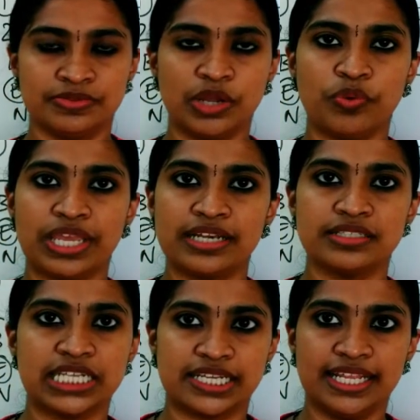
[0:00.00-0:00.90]
Now we
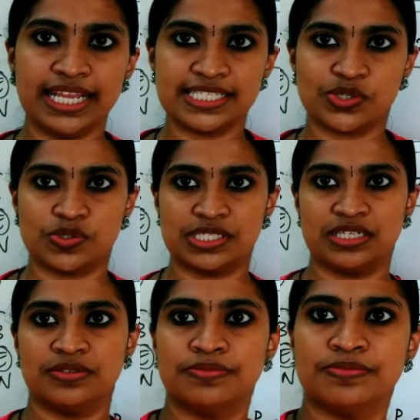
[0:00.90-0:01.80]
can check the next question.